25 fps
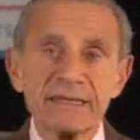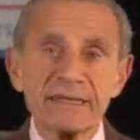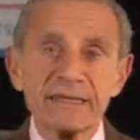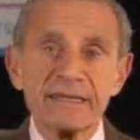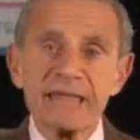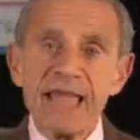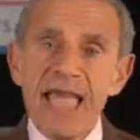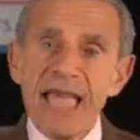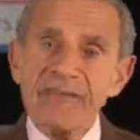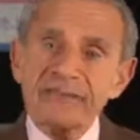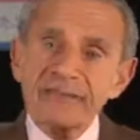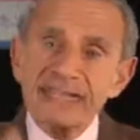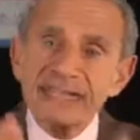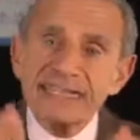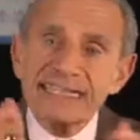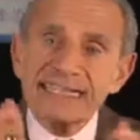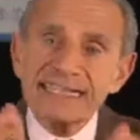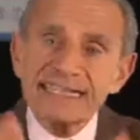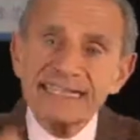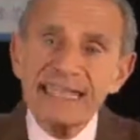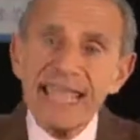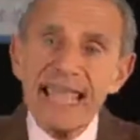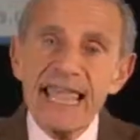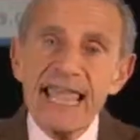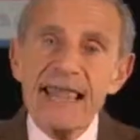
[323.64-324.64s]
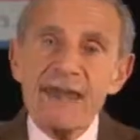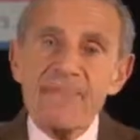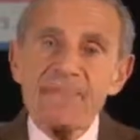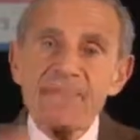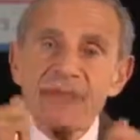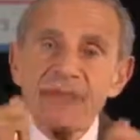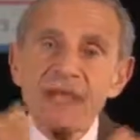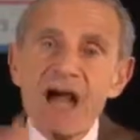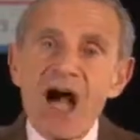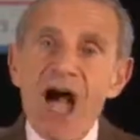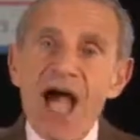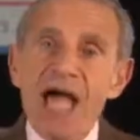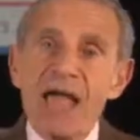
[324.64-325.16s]
You have to stand
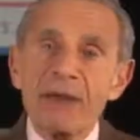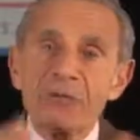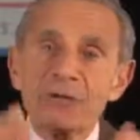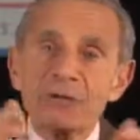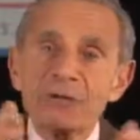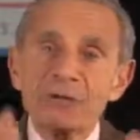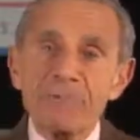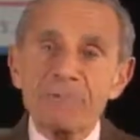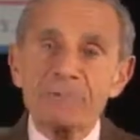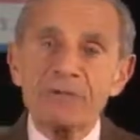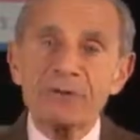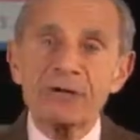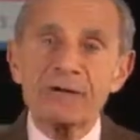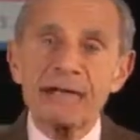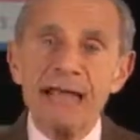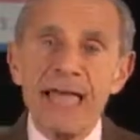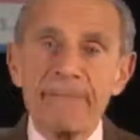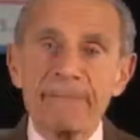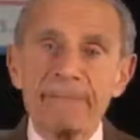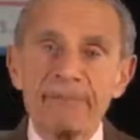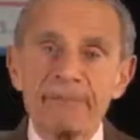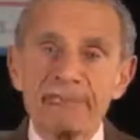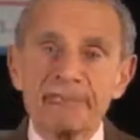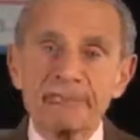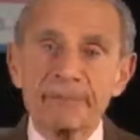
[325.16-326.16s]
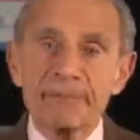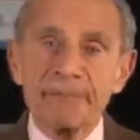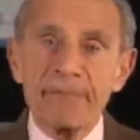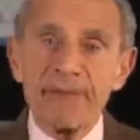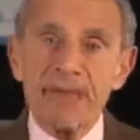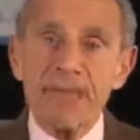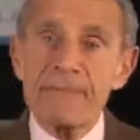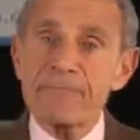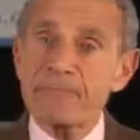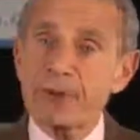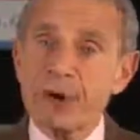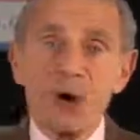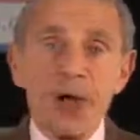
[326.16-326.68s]
behind what you put on that piece of
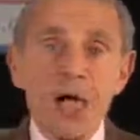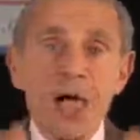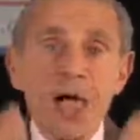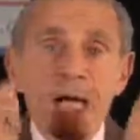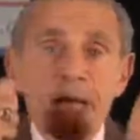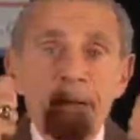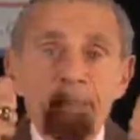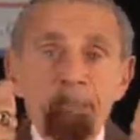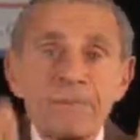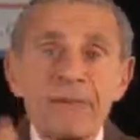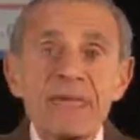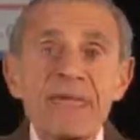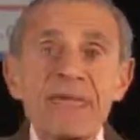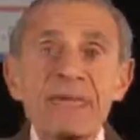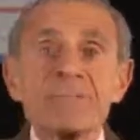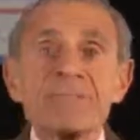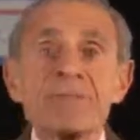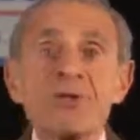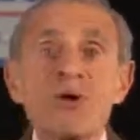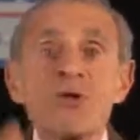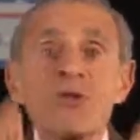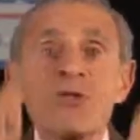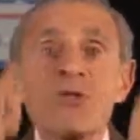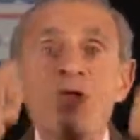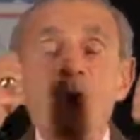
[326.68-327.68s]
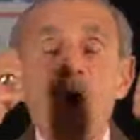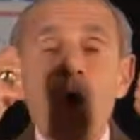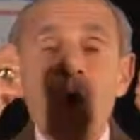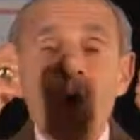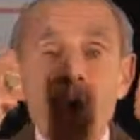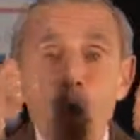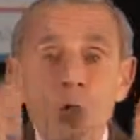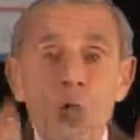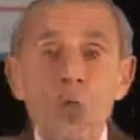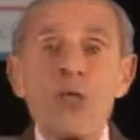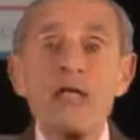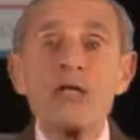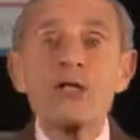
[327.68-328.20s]
paper. People
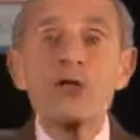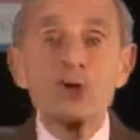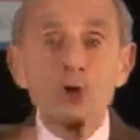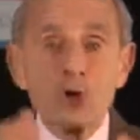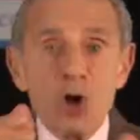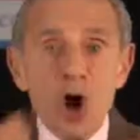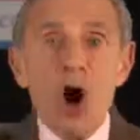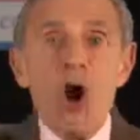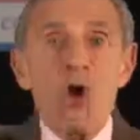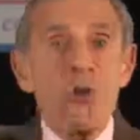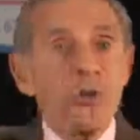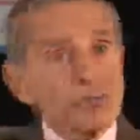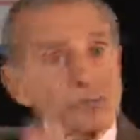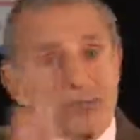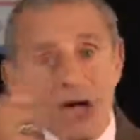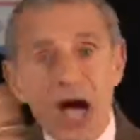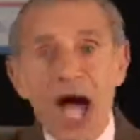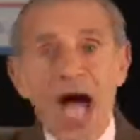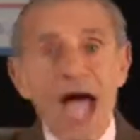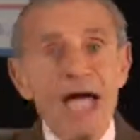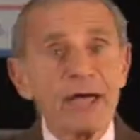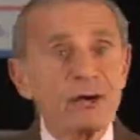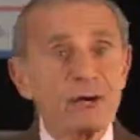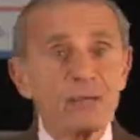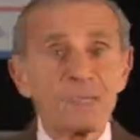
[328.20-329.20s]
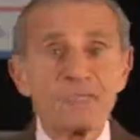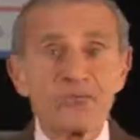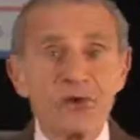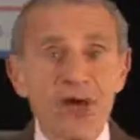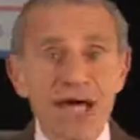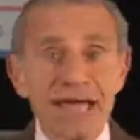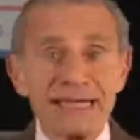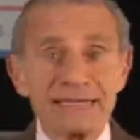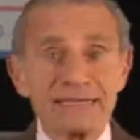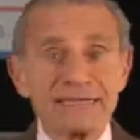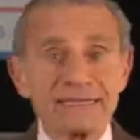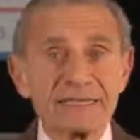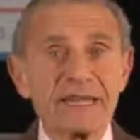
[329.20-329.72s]
will go with a higher
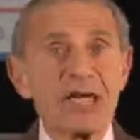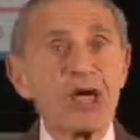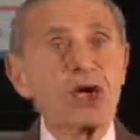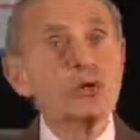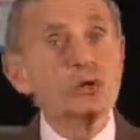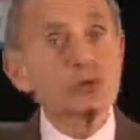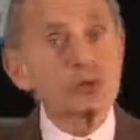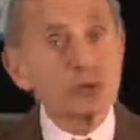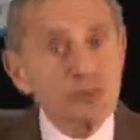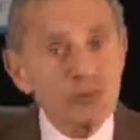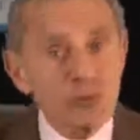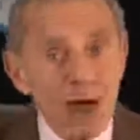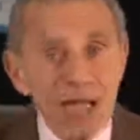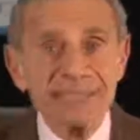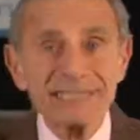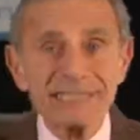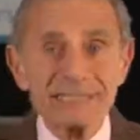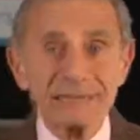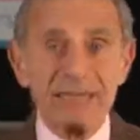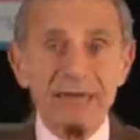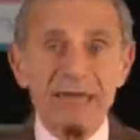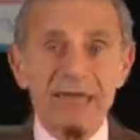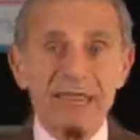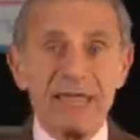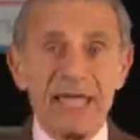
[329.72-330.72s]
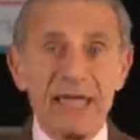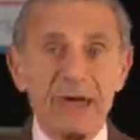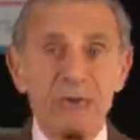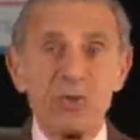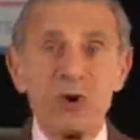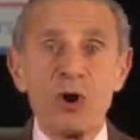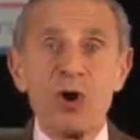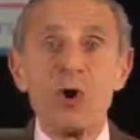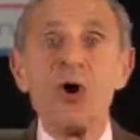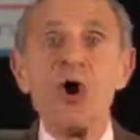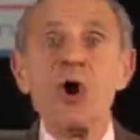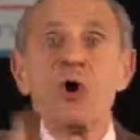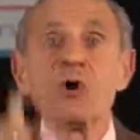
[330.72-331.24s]
price. Trust me, they
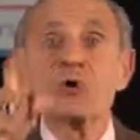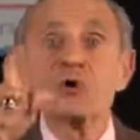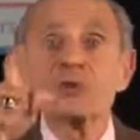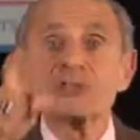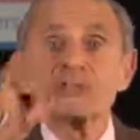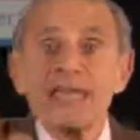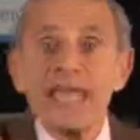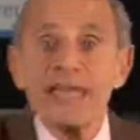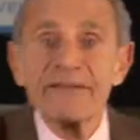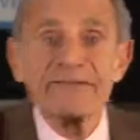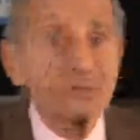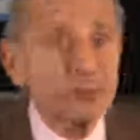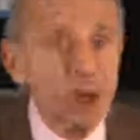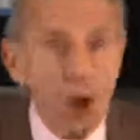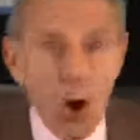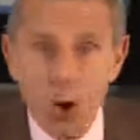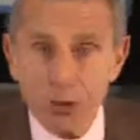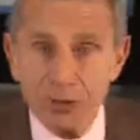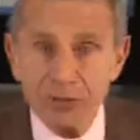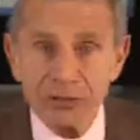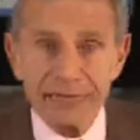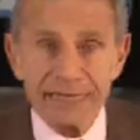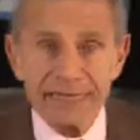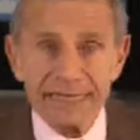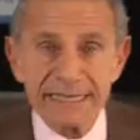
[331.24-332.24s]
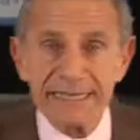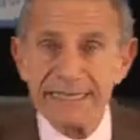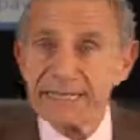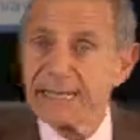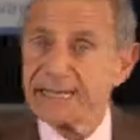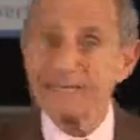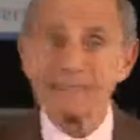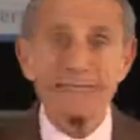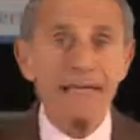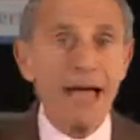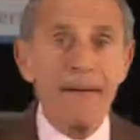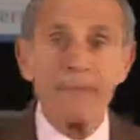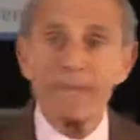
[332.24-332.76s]
will, because they've told us.
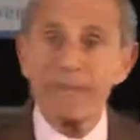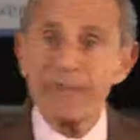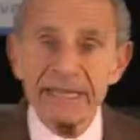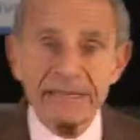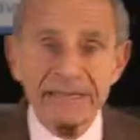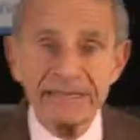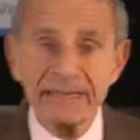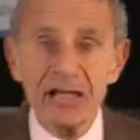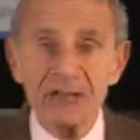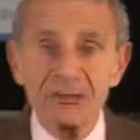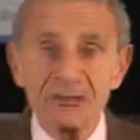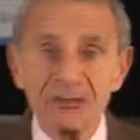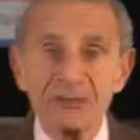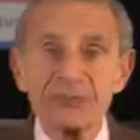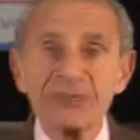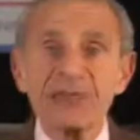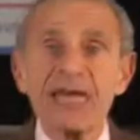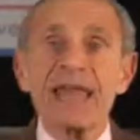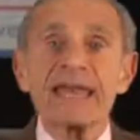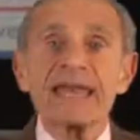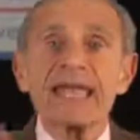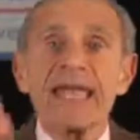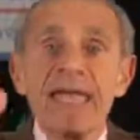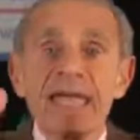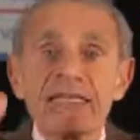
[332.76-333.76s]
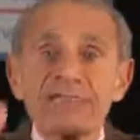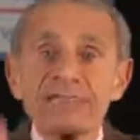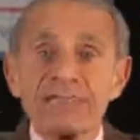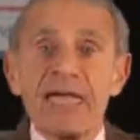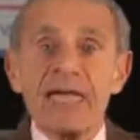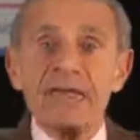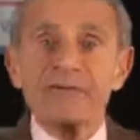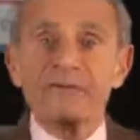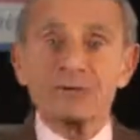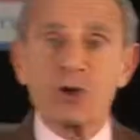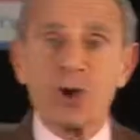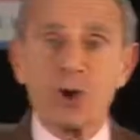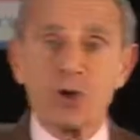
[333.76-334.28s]
Not me telling you that, they
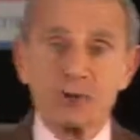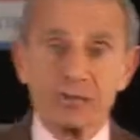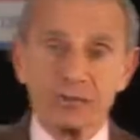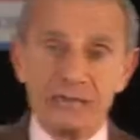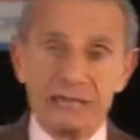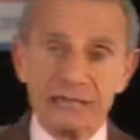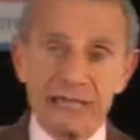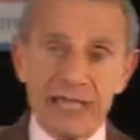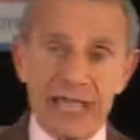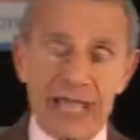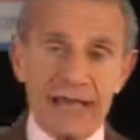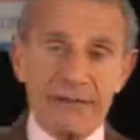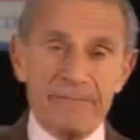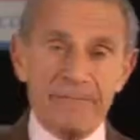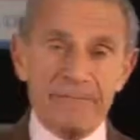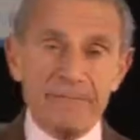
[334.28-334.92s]
told us that.